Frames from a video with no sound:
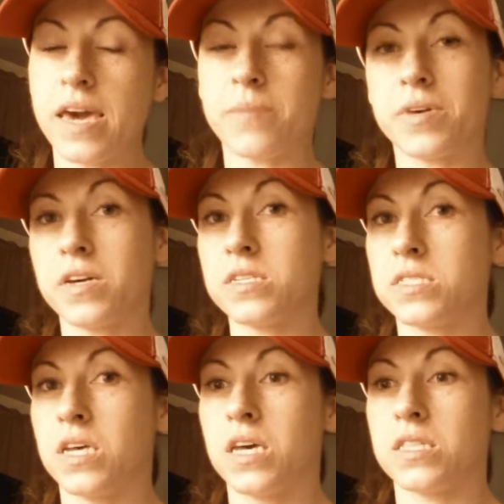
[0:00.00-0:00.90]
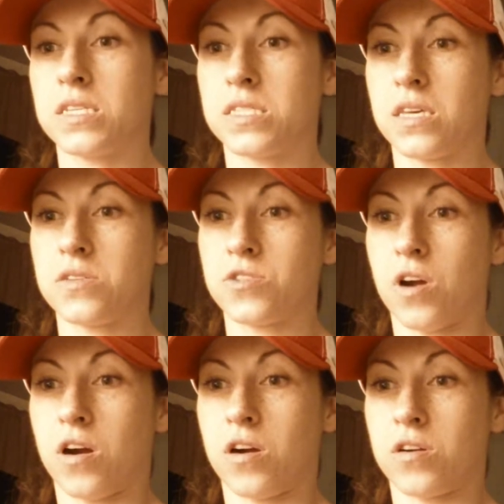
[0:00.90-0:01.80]
And because these things
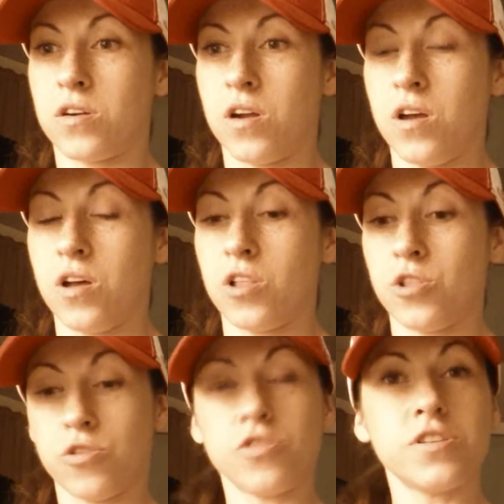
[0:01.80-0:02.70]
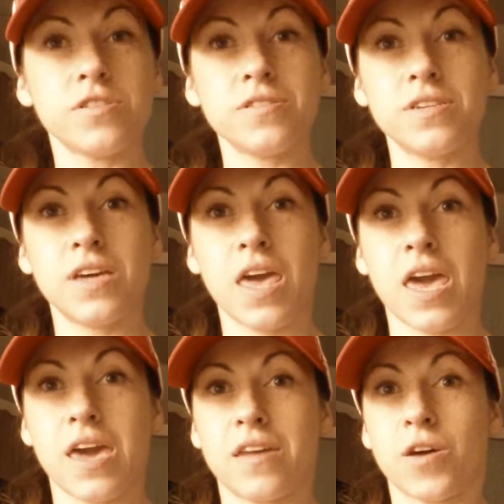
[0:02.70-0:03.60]
are learned
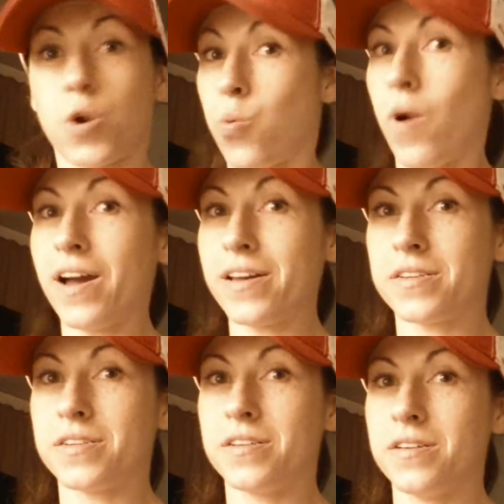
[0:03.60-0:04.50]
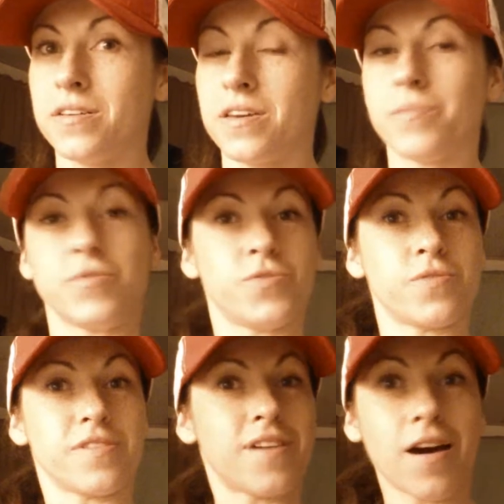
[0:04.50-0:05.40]
and acquired, it means you
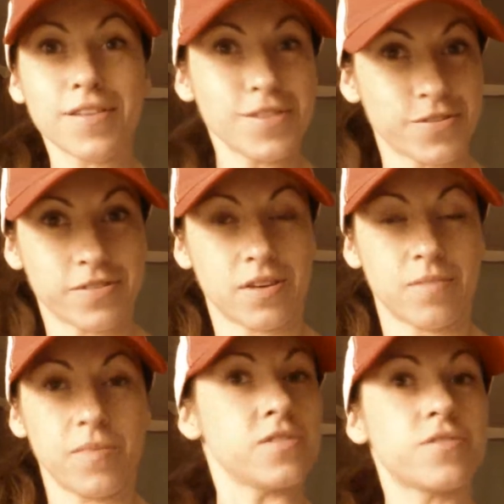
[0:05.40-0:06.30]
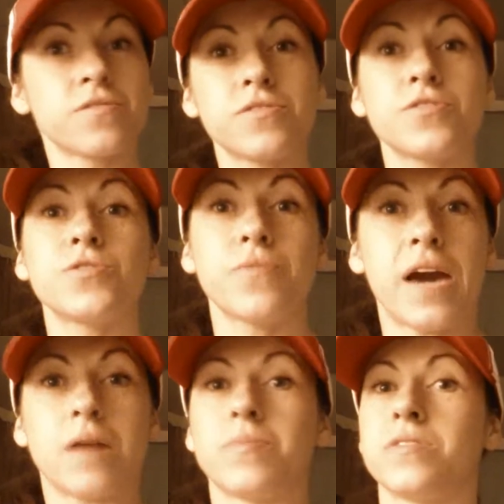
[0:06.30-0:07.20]
can unlearn them and you can learn new
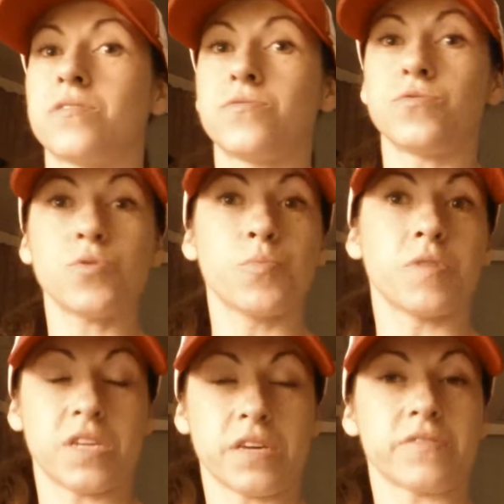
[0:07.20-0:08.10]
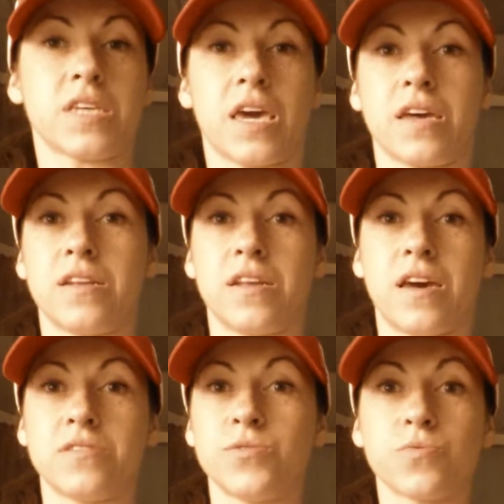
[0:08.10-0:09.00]
habits and new beliefs and
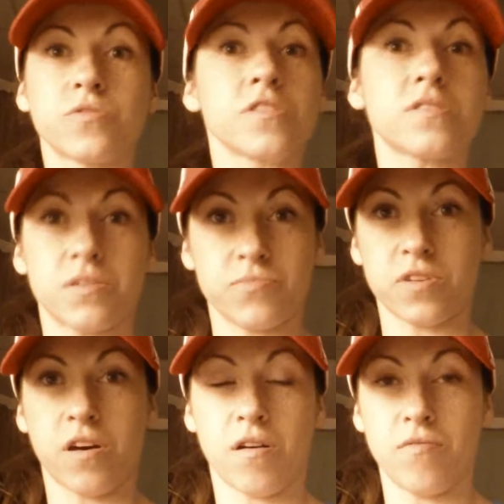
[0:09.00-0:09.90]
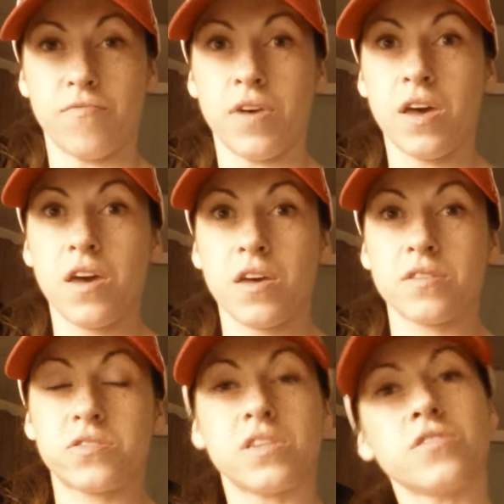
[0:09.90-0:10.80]
new systems of
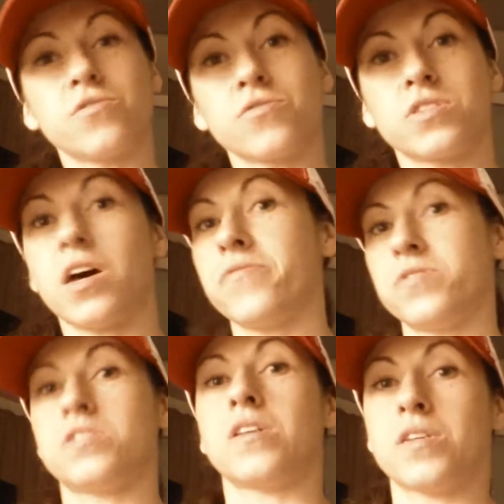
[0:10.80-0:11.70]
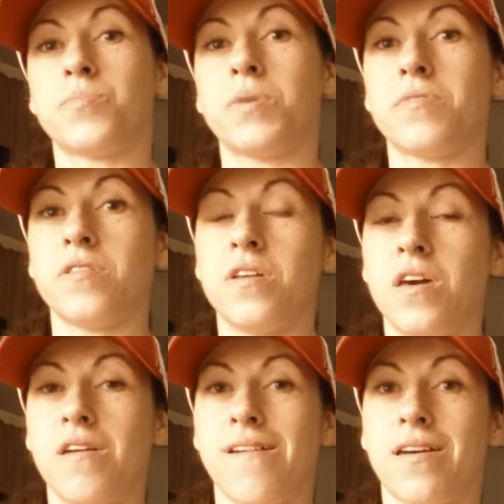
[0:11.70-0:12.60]
seeing yourself and seeing other people.
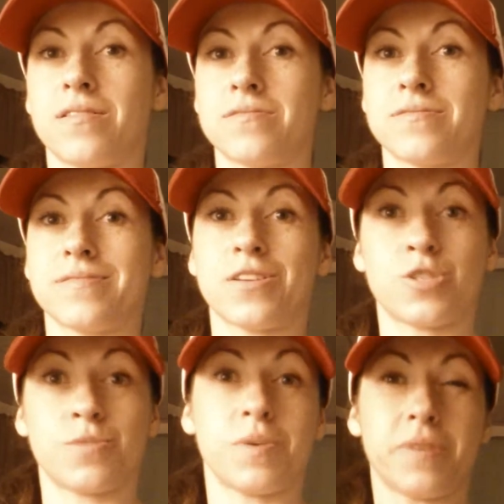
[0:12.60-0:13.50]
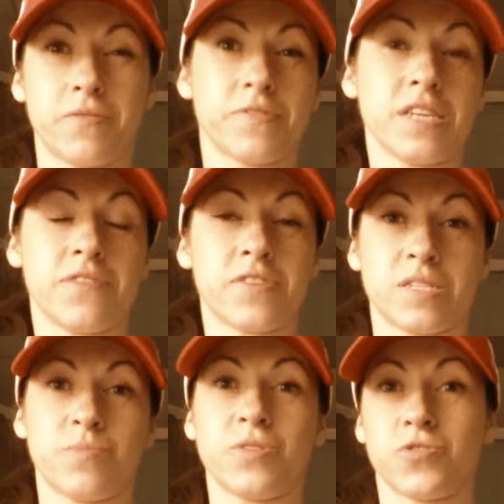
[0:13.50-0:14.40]
And that should be a big relief because
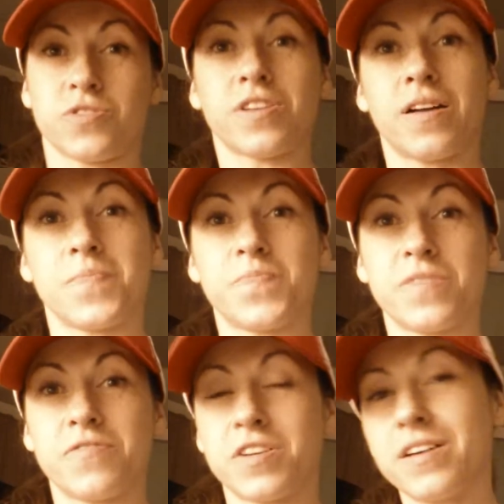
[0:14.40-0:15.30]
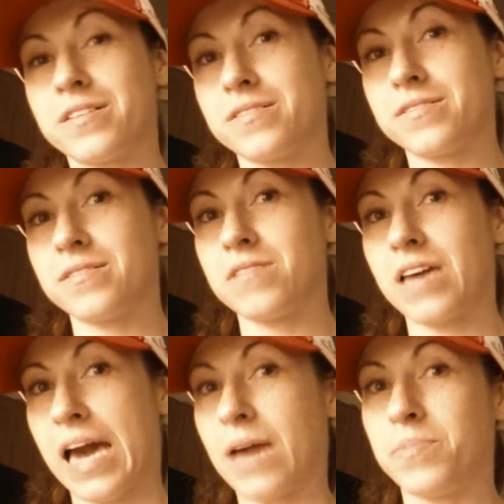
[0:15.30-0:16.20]
it means if you're not
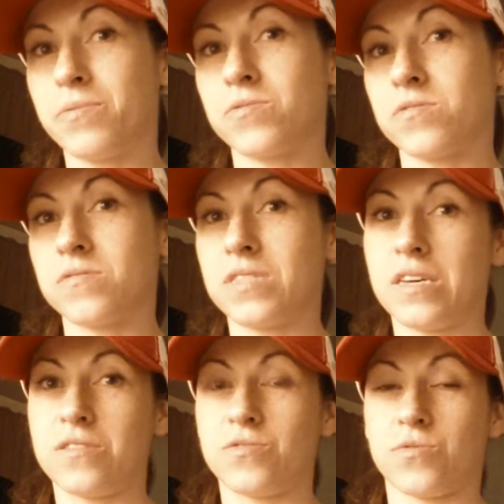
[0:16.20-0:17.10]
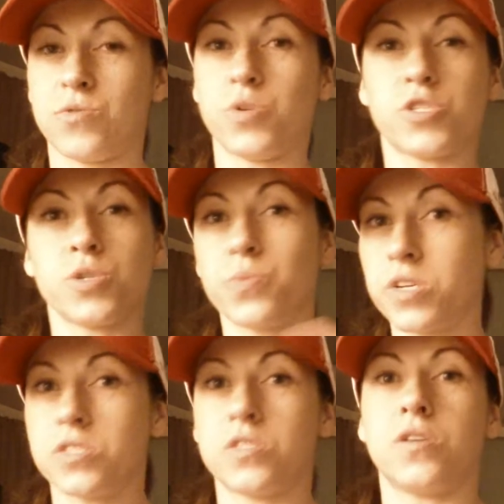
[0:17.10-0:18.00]
happy with certain things or you wish you
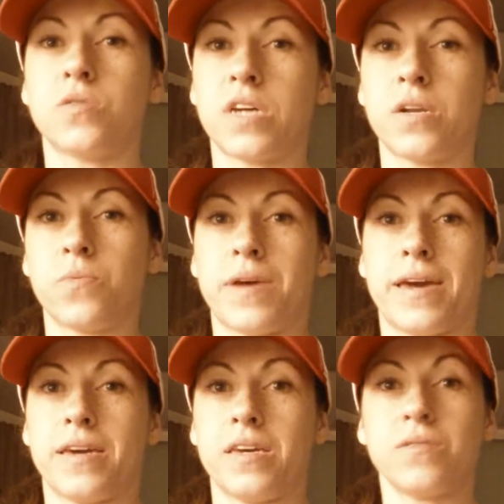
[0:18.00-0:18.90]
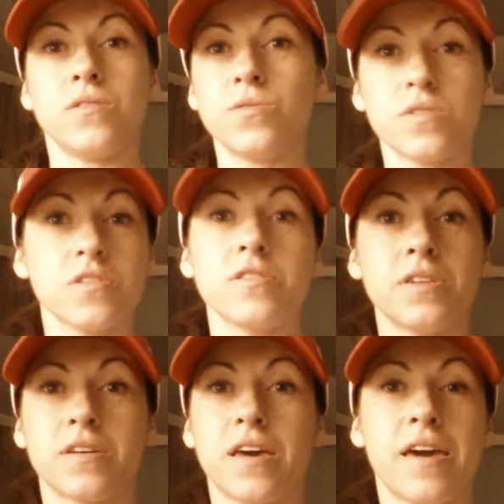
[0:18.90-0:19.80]
were a certain kind of way, you can learn
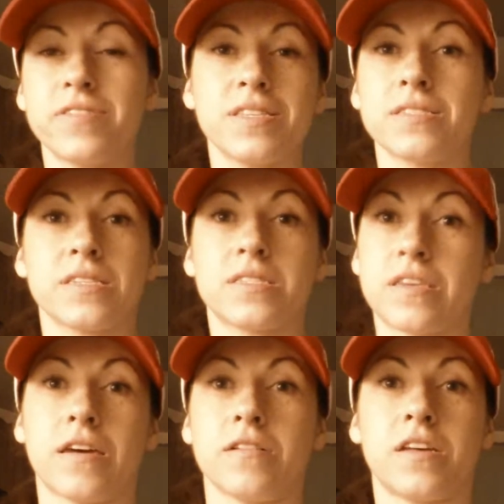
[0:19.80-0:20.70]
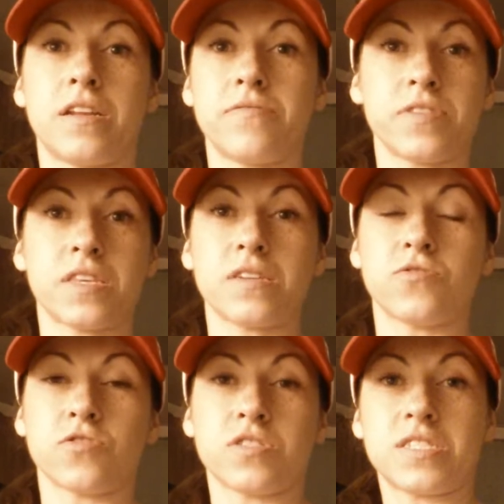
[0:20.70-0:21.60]
it. Everything's a skill and everything
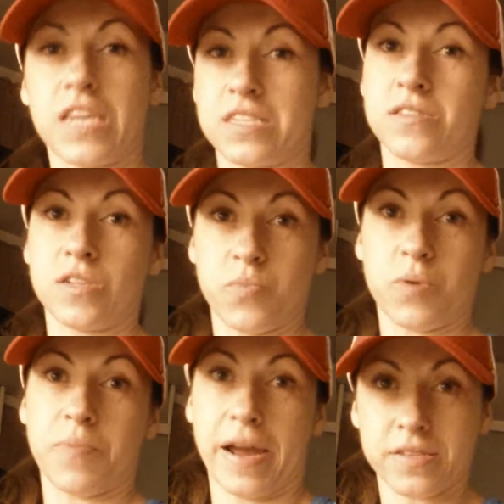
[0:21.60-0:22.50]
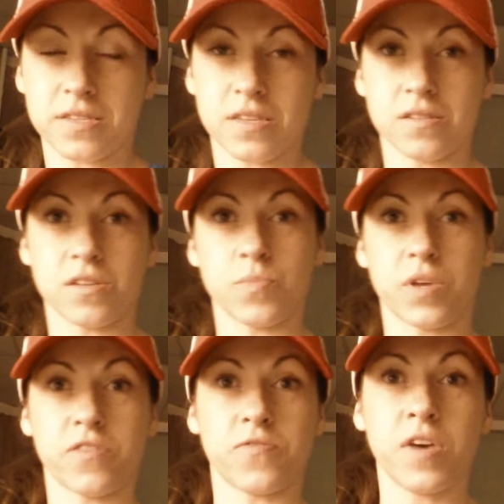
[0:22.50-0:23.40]
just takes a little bit of practice and a little
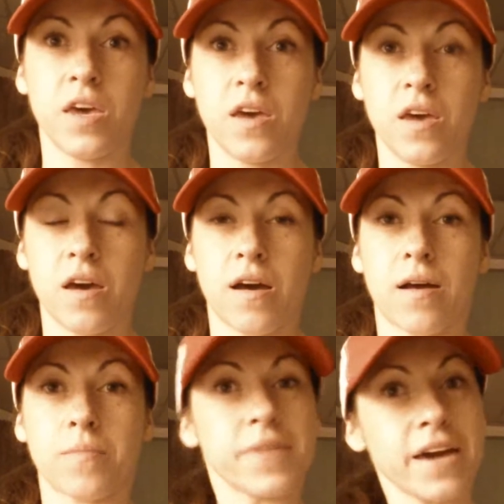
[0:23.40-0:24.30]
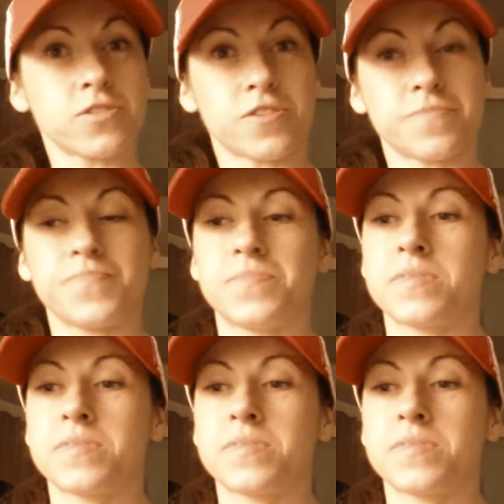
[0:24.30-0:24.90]
bit of action.